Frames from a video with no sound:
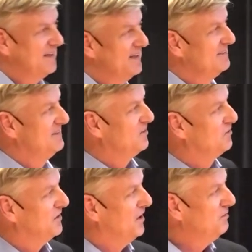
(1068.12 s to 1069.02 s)
there is this
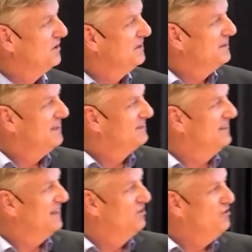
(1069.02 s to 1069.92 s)
phenomenon is
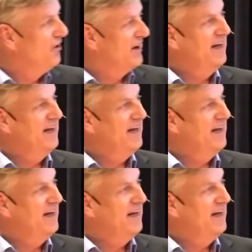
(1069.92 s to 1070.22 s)
that your